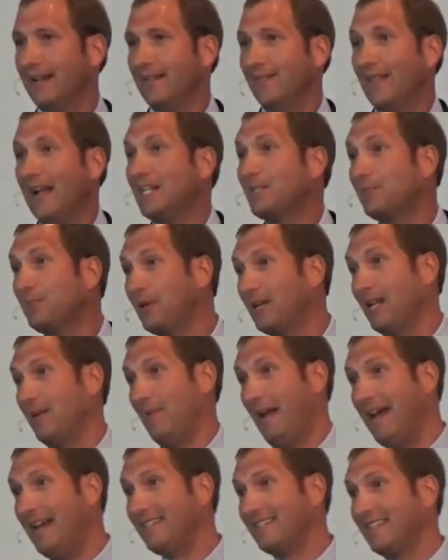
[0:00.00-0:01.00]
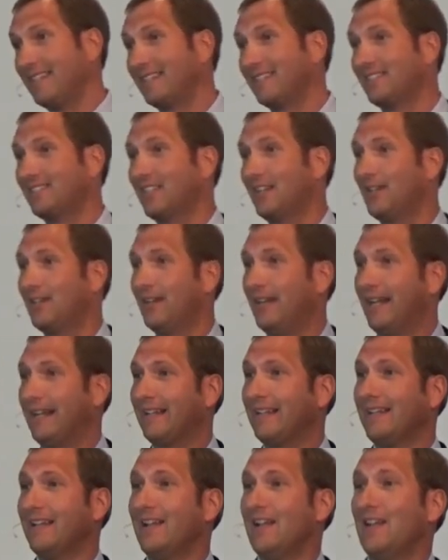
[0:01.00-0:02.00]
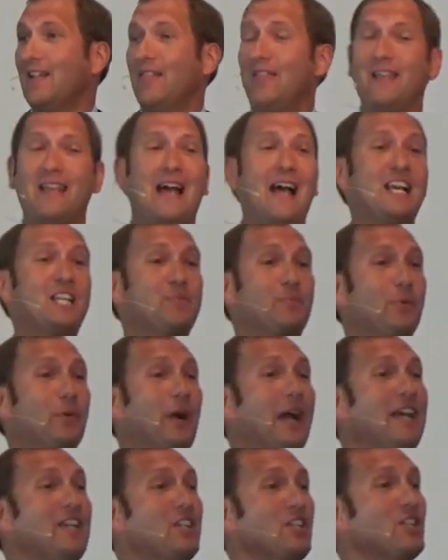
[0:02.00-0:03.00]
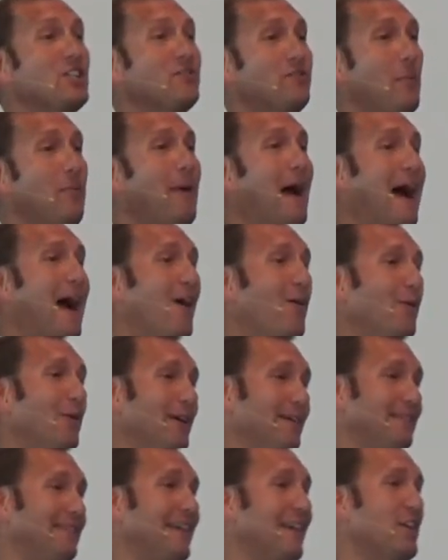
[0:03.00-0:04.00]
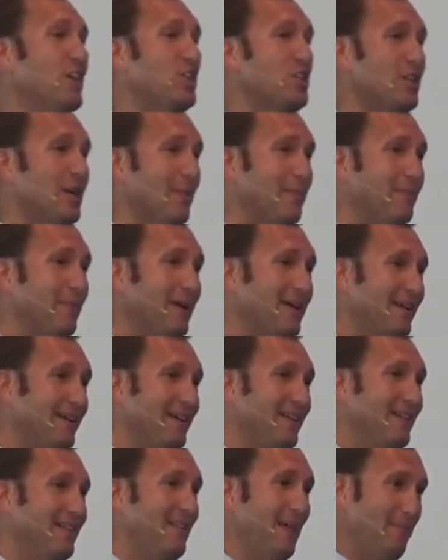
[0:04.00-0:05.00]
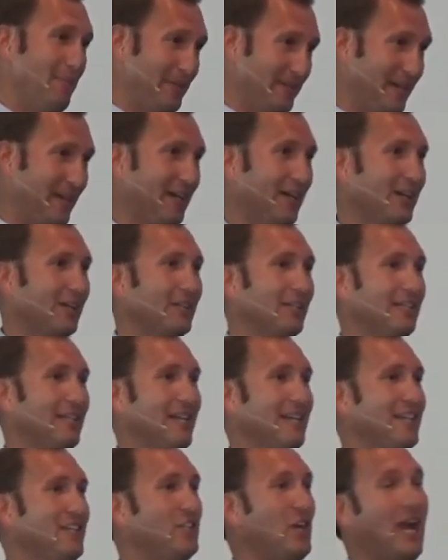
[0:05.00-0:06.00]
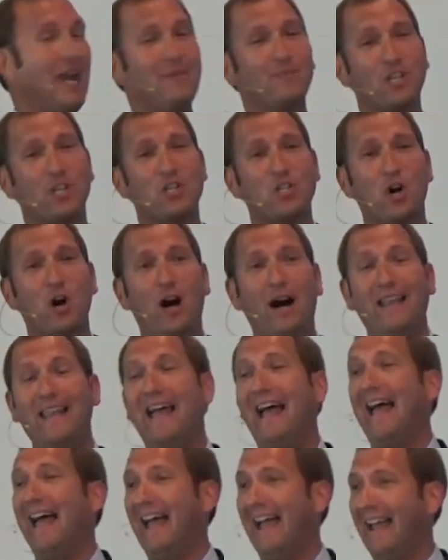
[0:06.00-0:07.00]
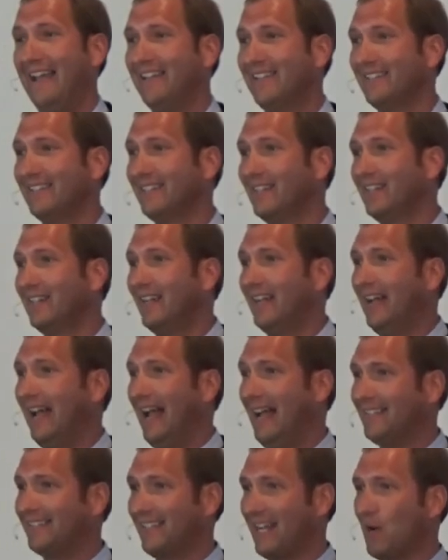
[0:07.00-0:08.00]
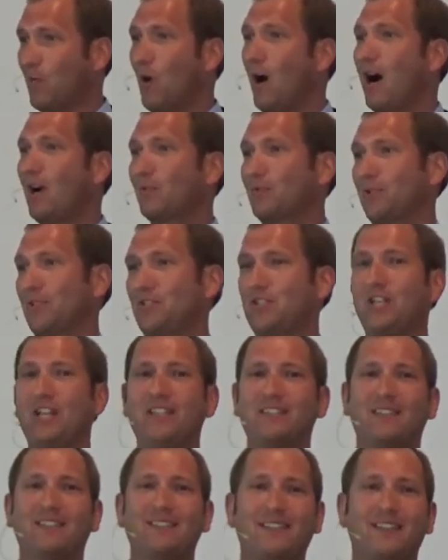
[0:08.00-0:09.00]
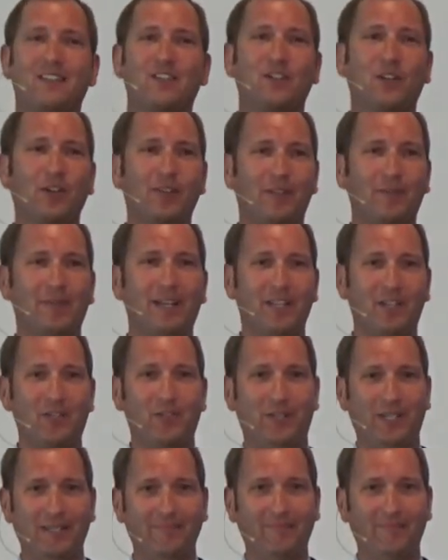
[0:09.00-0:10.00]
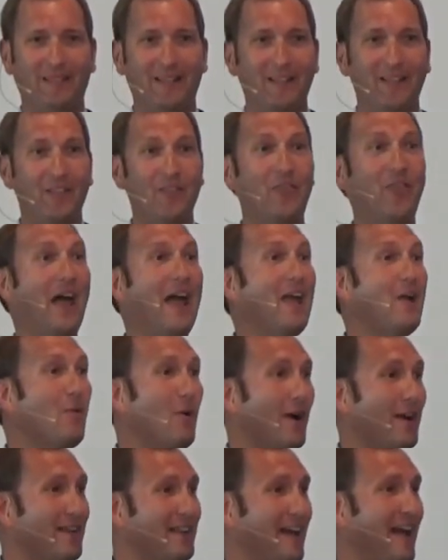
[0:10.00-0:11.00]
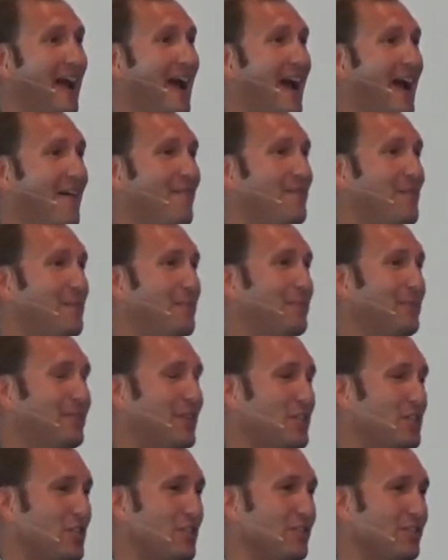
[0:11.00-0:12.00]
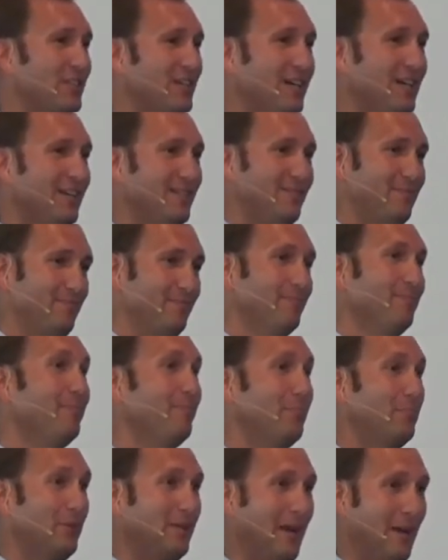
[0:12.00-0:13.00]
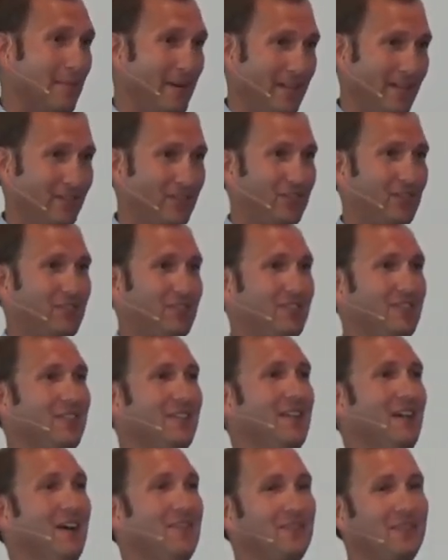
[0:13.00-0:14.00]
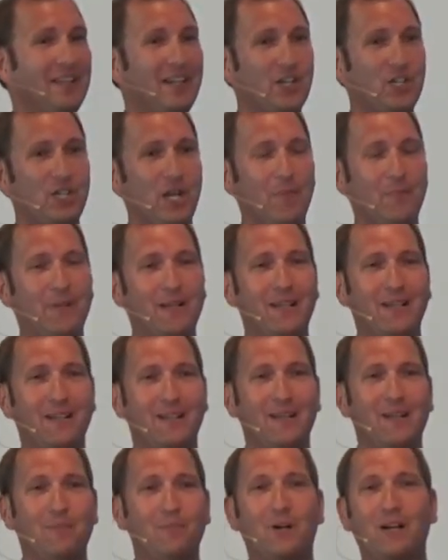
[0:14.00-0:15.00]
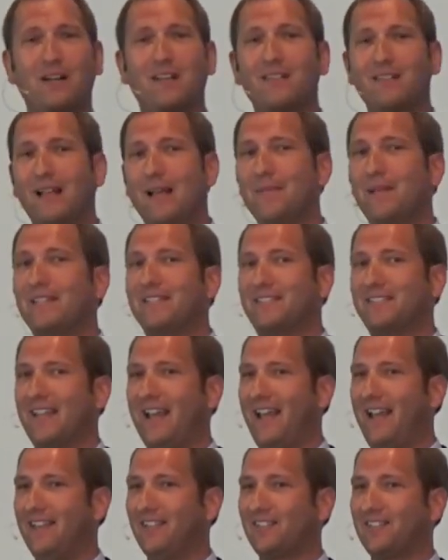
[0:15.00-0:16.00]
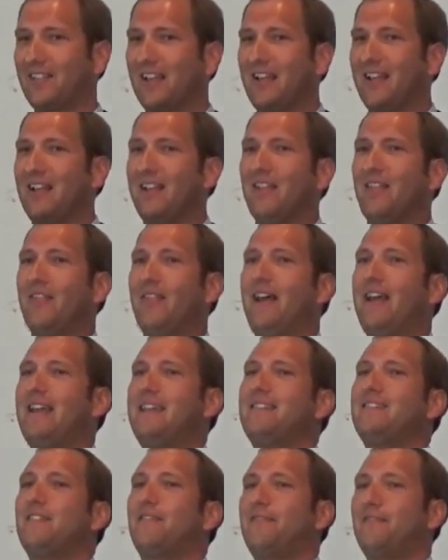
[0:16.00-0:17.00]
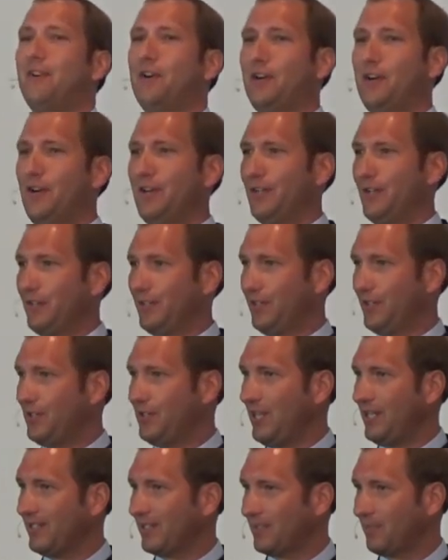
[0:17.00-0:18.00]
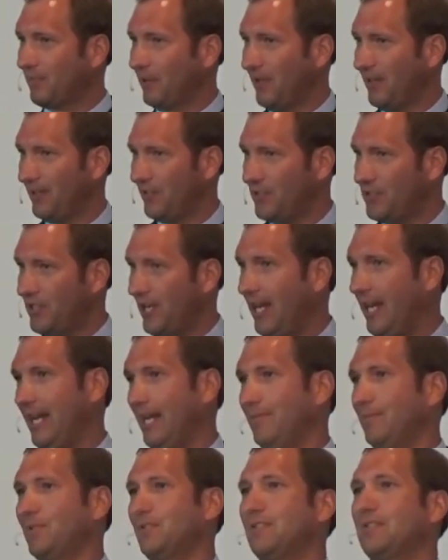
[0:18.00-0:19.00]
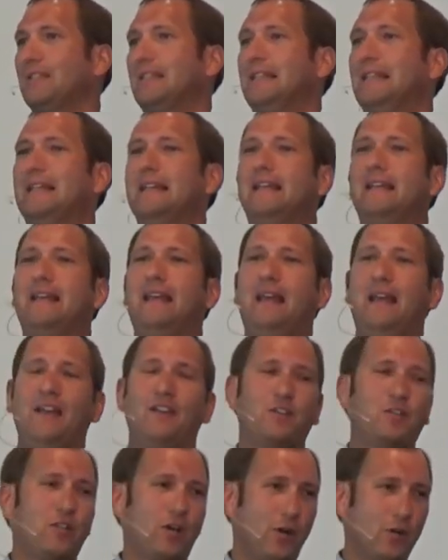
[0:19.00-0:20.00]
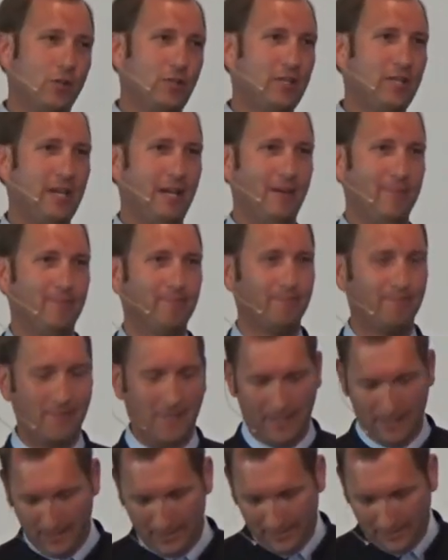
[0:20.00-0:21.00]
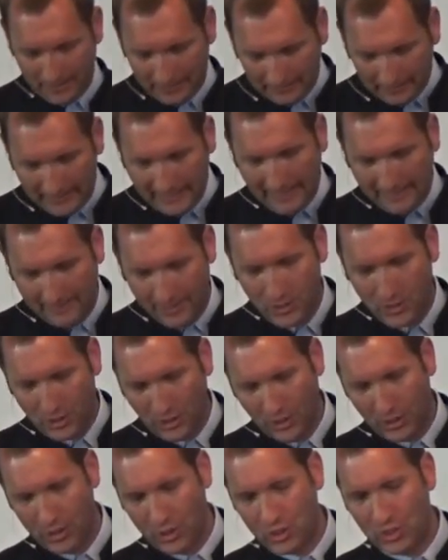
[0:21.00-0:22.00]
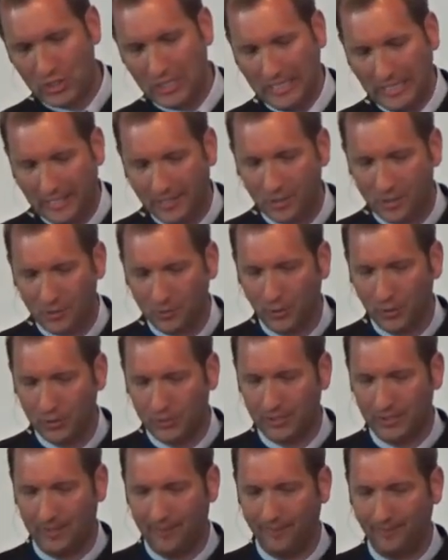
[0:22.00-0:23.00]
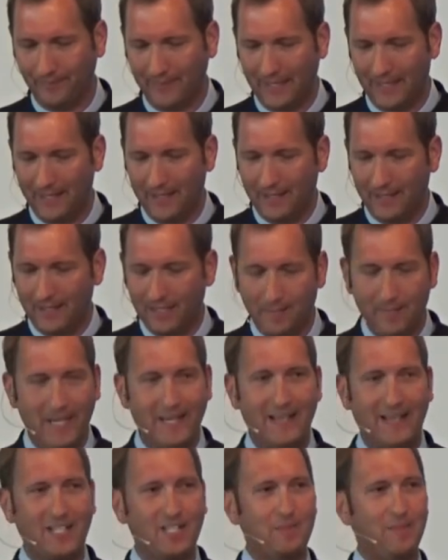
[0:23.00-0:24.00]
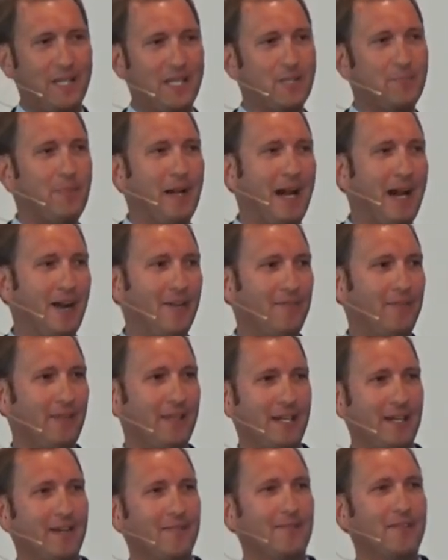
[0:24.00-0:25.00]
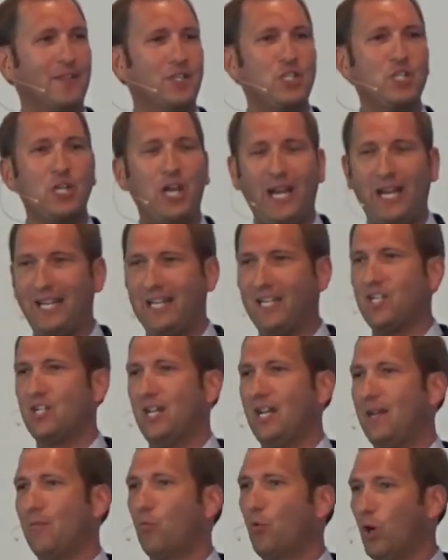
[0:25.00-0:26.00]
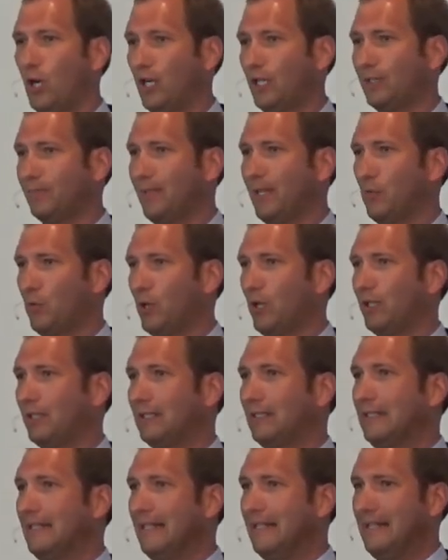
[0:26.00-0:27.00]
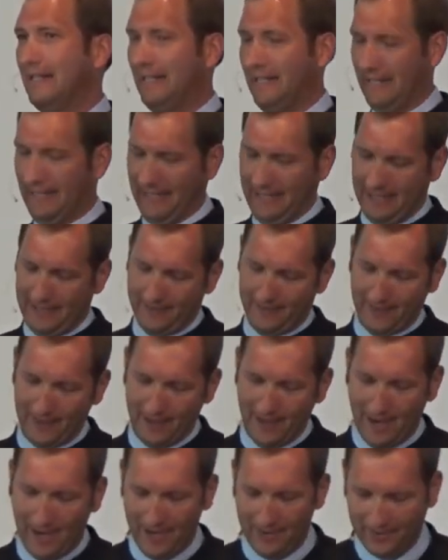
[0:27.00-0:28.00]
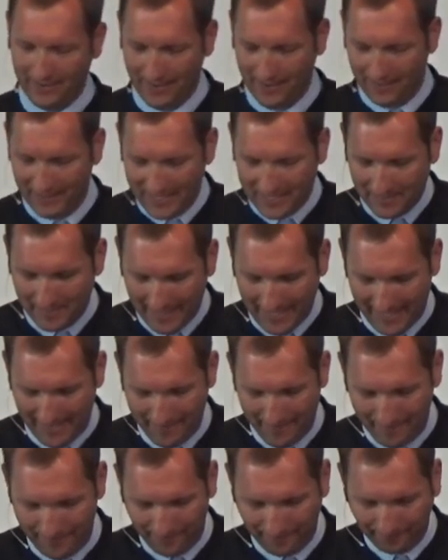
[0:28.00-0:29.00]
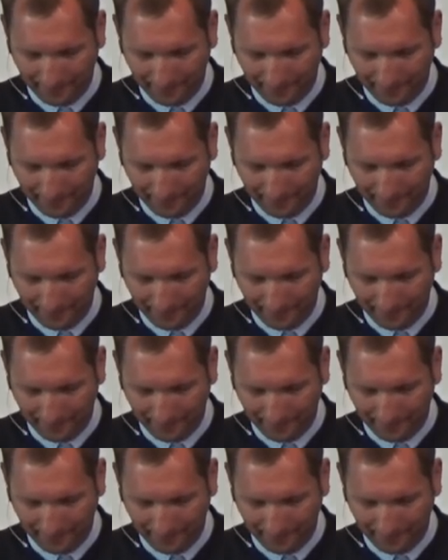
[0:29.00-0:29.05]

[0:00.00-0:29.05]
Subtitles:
That's pretty amazing, considering the aspirations for power and leadership that particularly James and John had as they walked with Jesus in his earthly ministry. They wanted to have the positions of preeminence, of leadership. But Clement says they deferred to Jesus' brother James and chose him to lead the church in Jerusalem. To me, that speaks powerfully of the change that had been worked in the lives of these men.